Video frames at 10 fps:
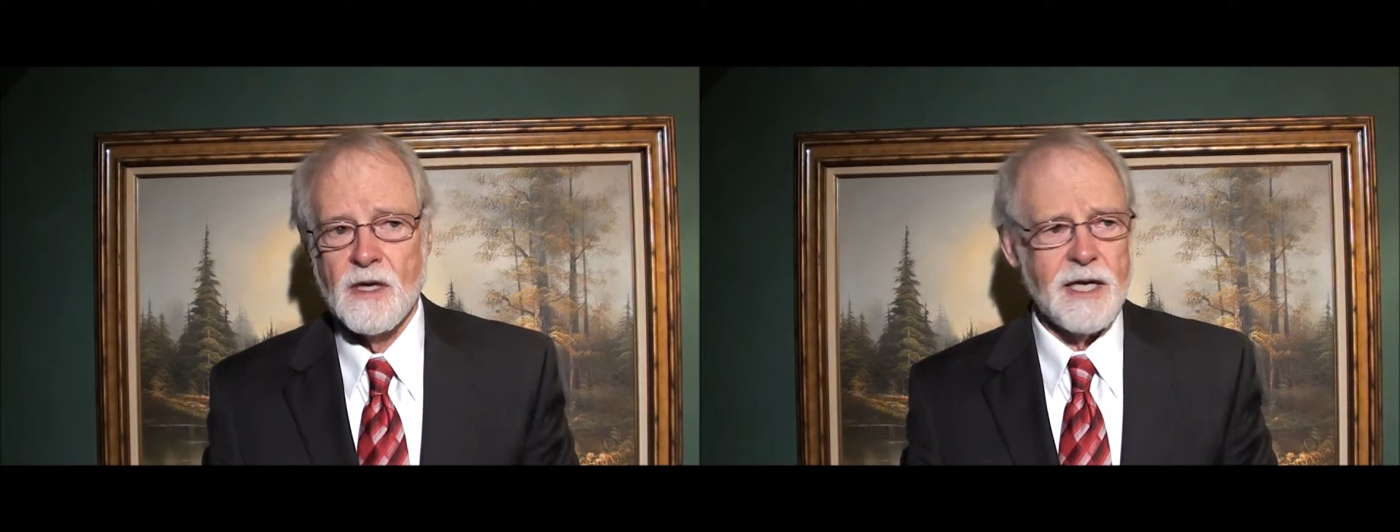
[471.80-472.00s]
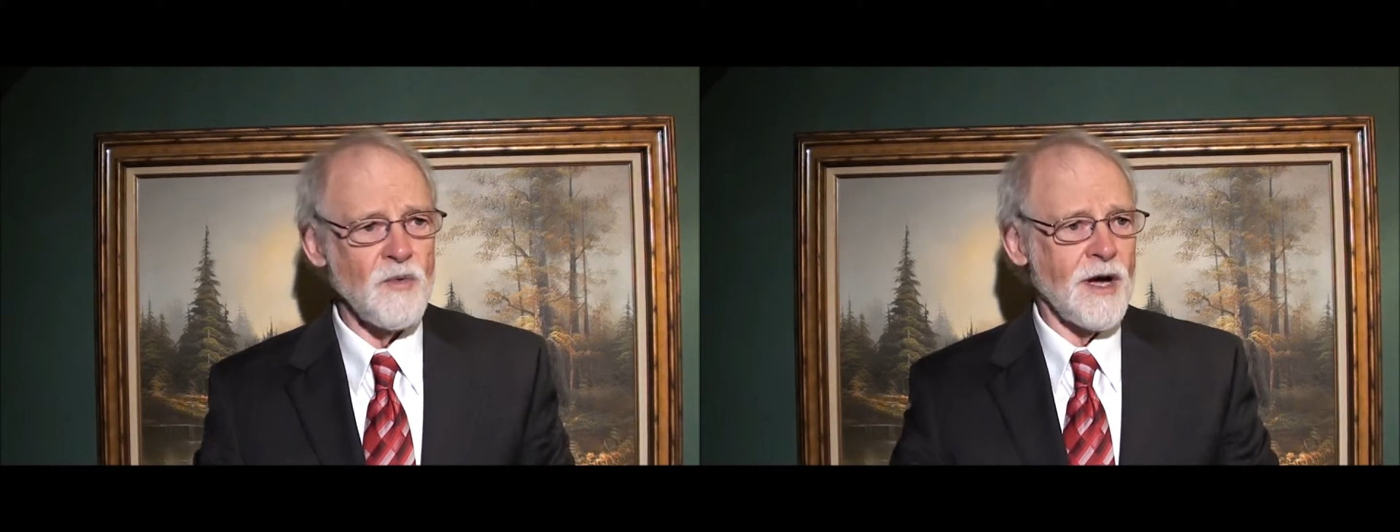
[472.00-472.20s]

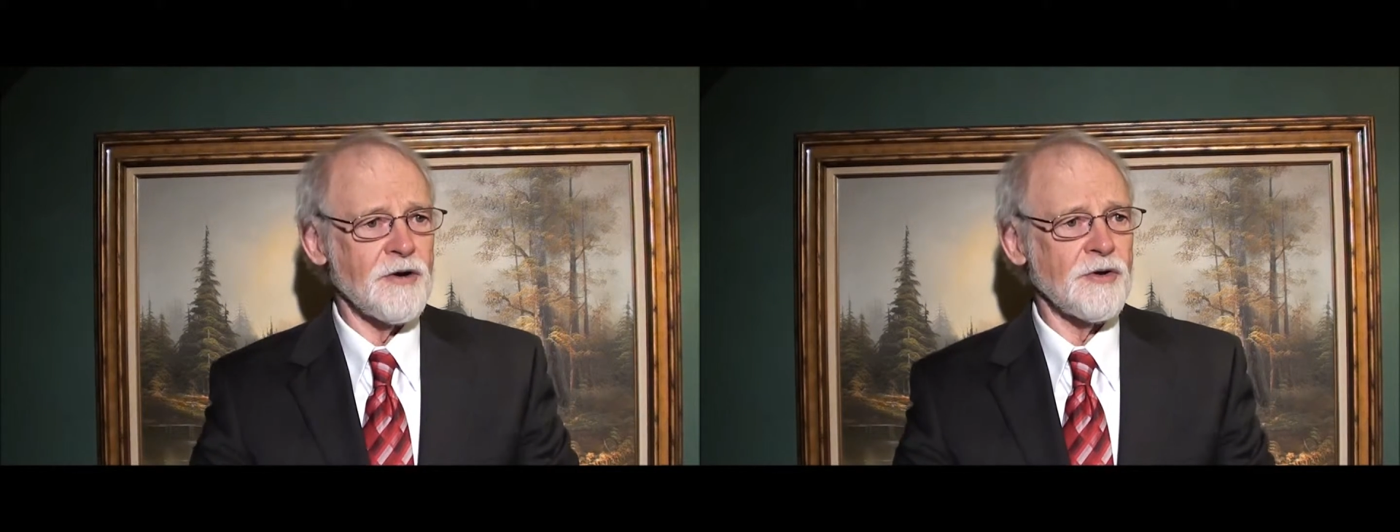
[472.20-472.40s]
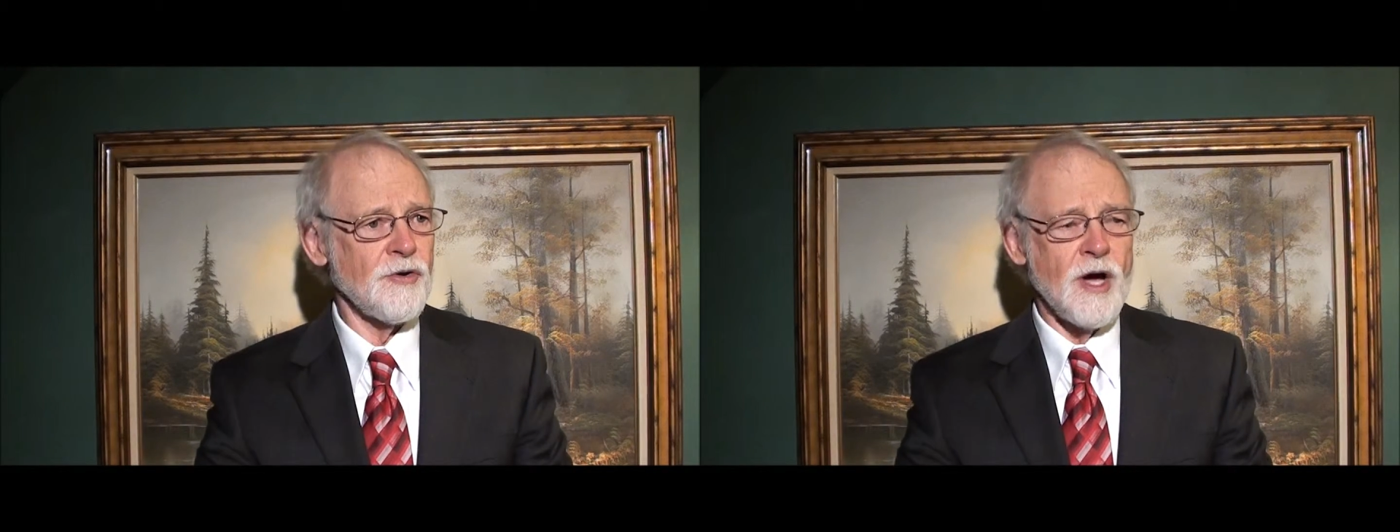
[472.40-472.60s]
And he wanted
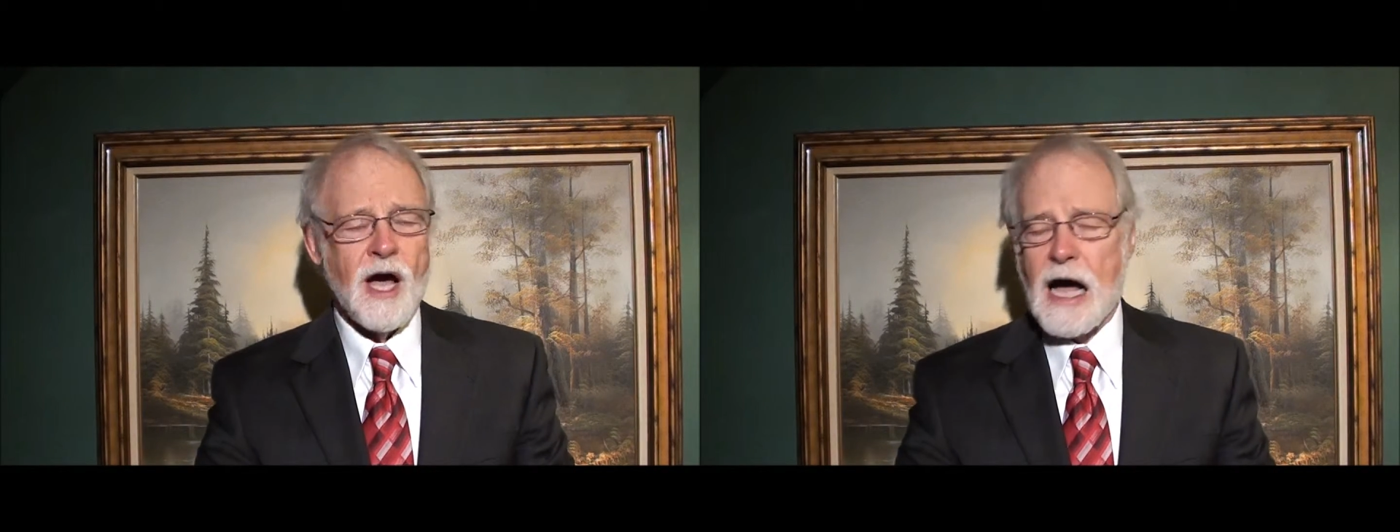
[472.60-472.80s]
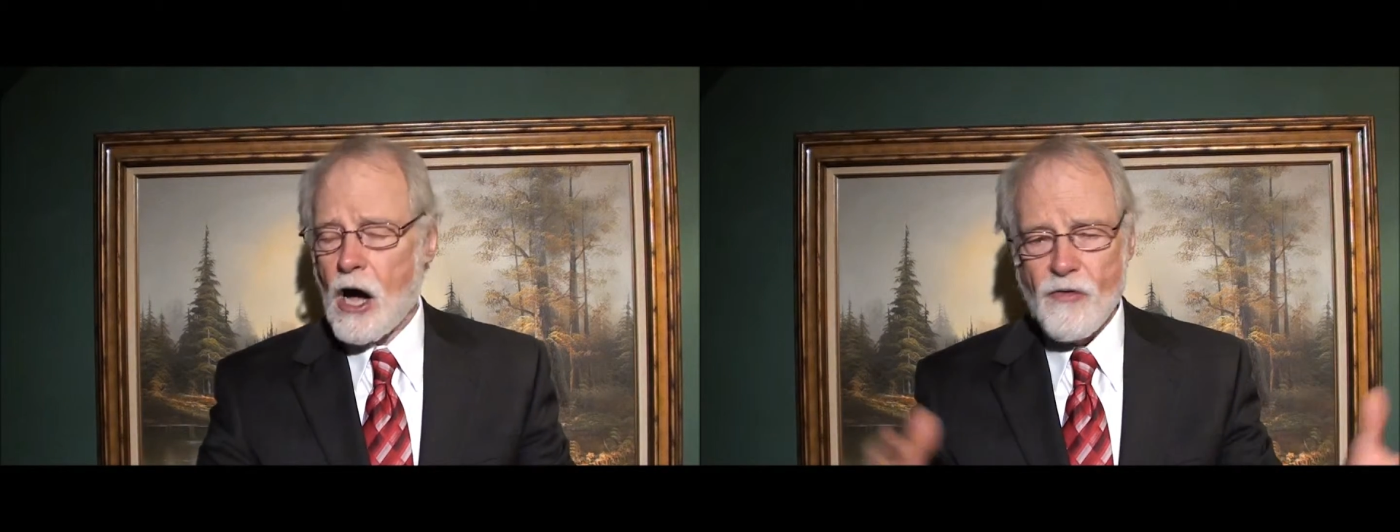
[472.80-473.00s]
to know
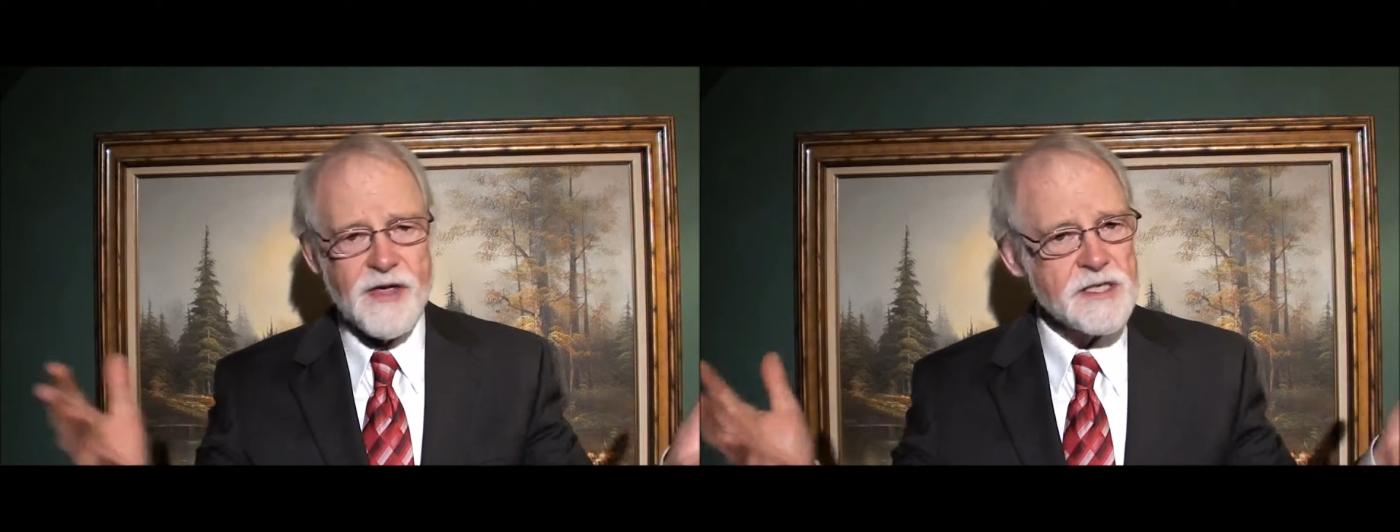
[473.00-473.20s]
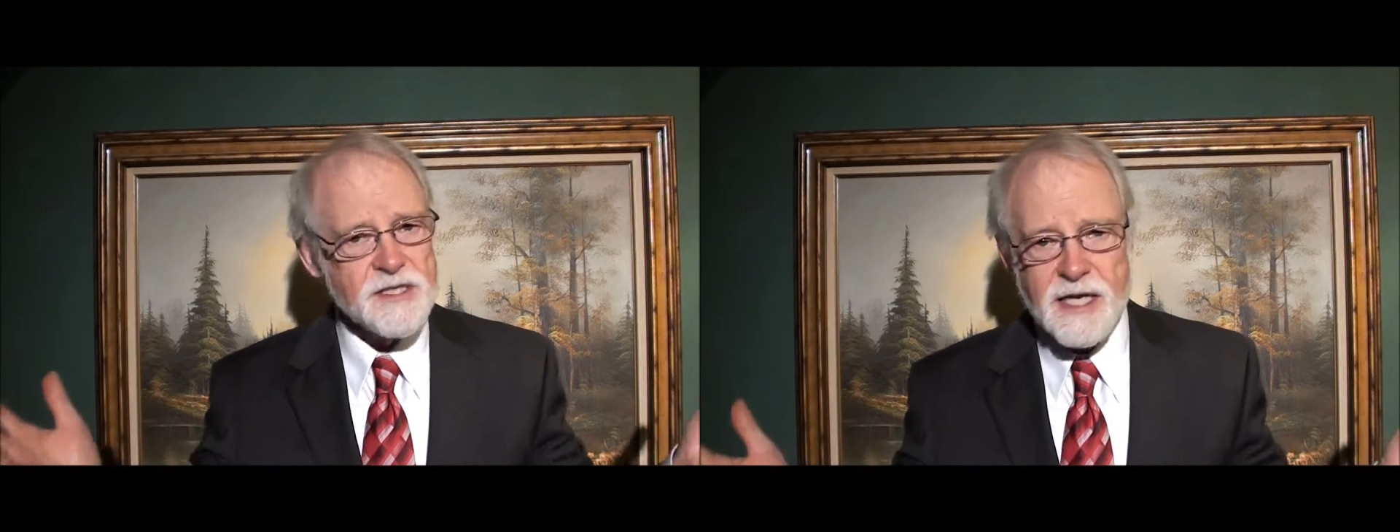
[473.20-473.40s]
how
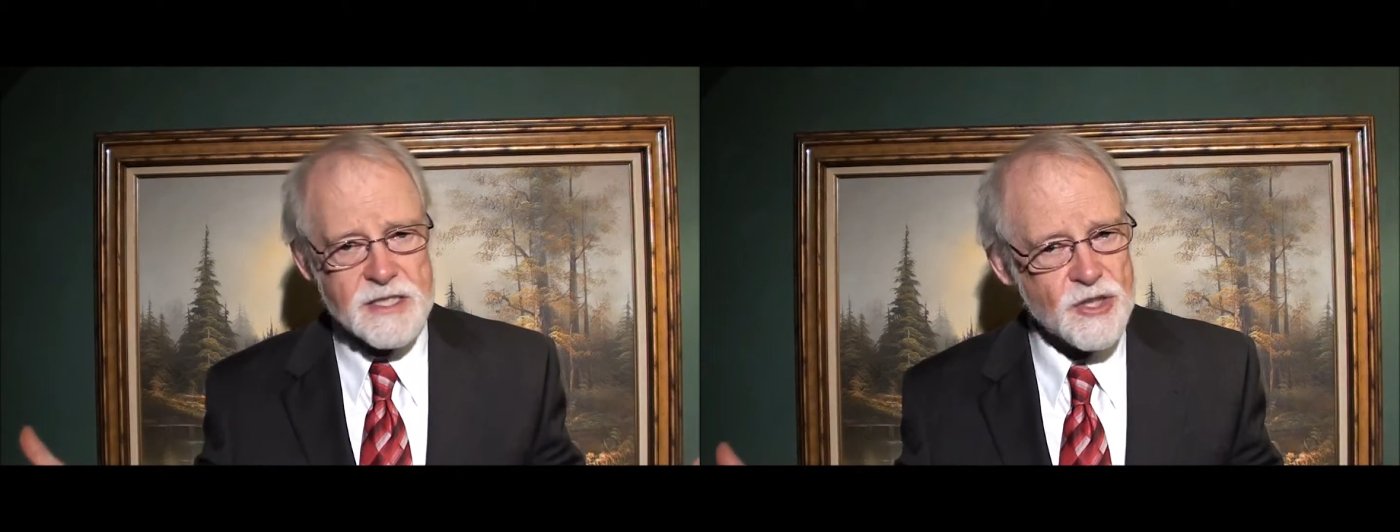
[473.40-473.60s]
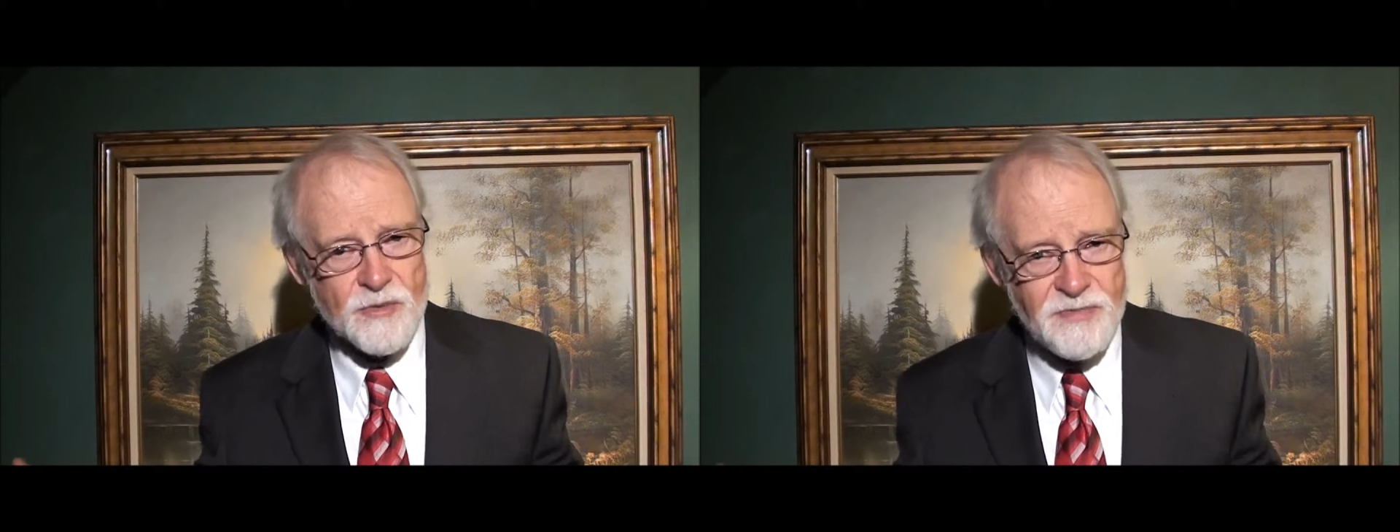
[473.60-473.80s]
these
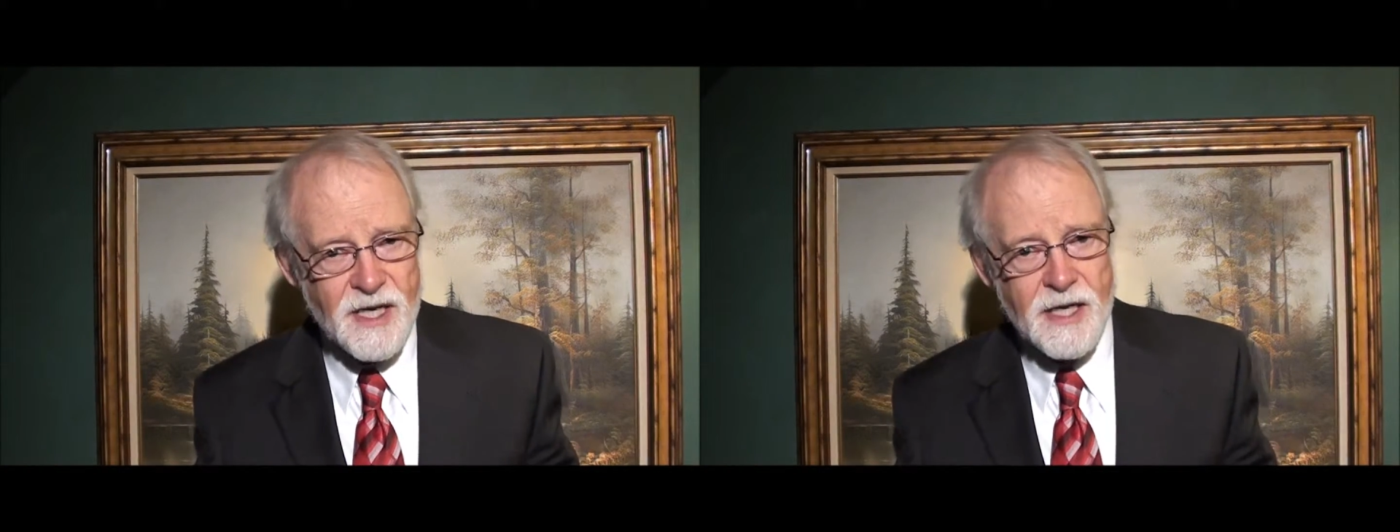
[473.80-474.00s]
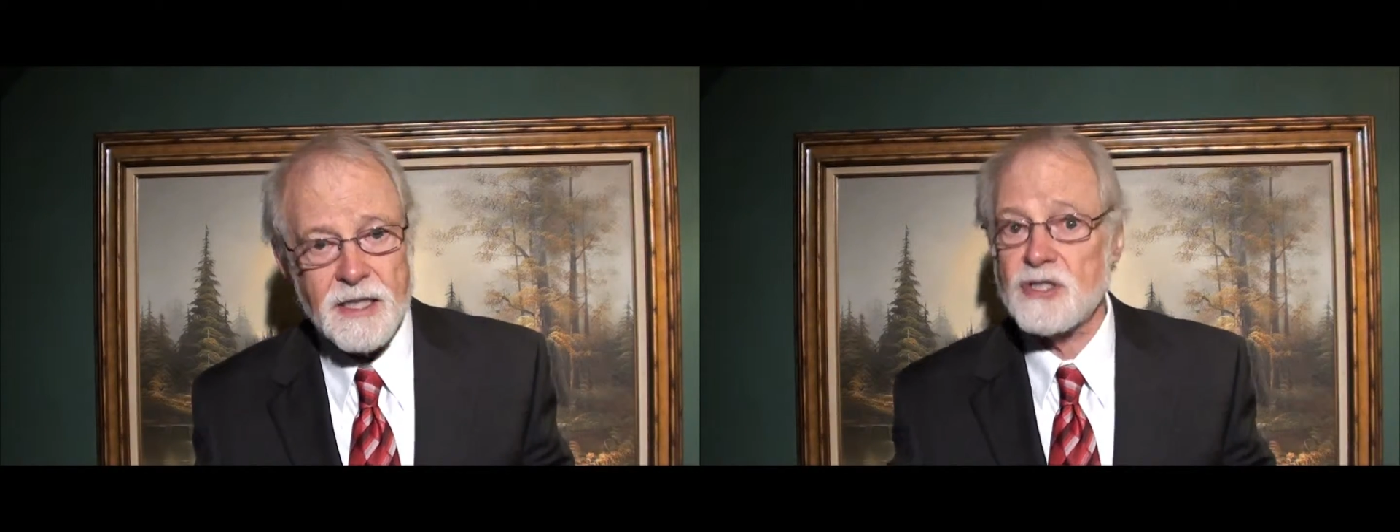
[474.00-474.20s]
things could be.